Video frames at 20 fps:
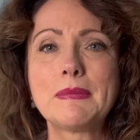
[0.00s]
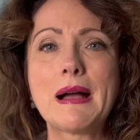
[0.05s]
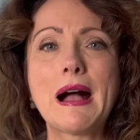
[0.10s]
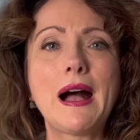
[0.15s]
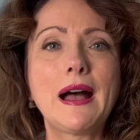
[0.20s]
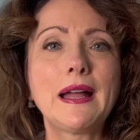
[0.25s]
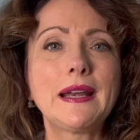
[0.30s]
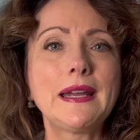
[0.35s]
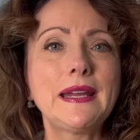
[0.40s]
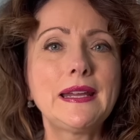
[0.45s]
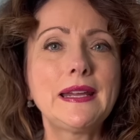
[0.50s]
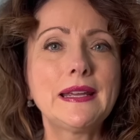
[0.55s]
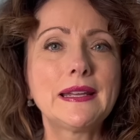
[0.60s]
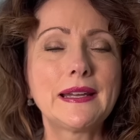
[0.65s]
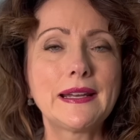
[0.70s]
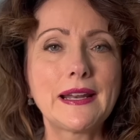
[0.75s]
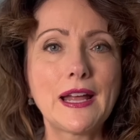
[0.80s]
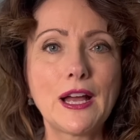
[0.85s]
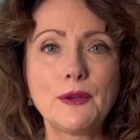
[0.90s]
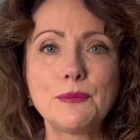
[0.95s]
body and
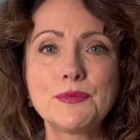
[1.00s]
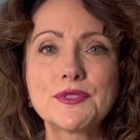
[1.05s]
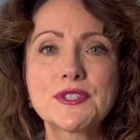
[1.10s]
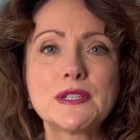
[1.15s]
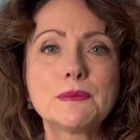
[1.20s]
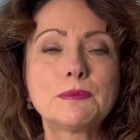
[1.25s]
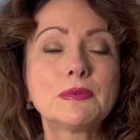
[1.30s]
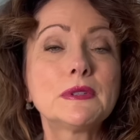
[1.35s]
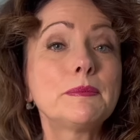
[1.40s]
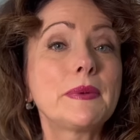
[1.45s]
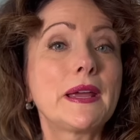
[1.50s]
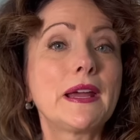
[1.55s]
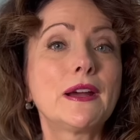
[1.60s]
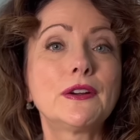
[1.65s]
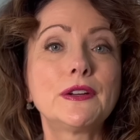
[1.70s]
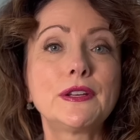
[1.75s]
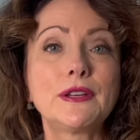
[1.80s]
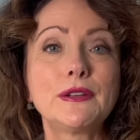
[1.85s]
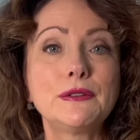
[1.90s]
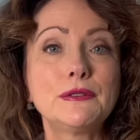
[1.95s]
it helps to prepare
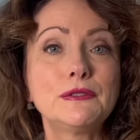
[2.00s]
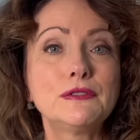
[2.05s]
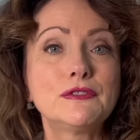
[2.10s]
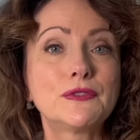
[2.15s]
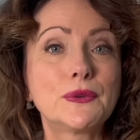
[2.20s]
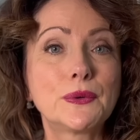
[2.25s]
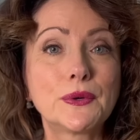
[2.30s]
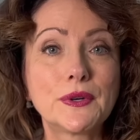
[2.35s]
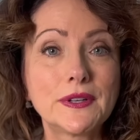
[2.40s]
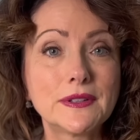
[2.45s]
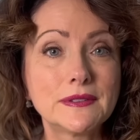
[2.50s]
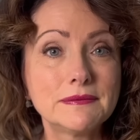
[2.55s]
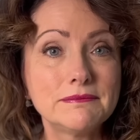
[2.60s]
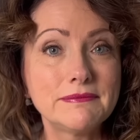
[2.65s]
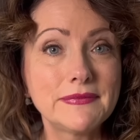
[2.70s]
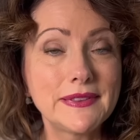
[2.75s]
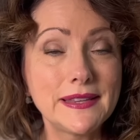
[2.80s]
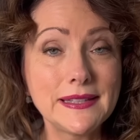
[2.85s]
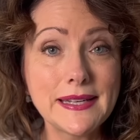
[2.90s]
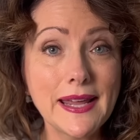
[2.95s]
you for
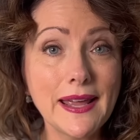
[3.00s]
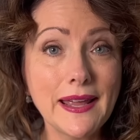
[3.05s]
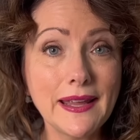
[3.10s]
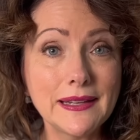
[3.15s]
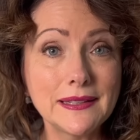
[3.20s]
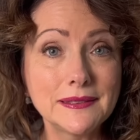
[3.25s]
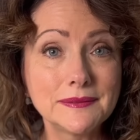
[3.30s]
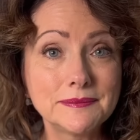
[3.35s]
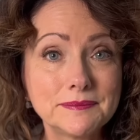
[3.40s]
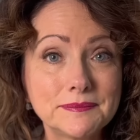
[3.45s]
the day.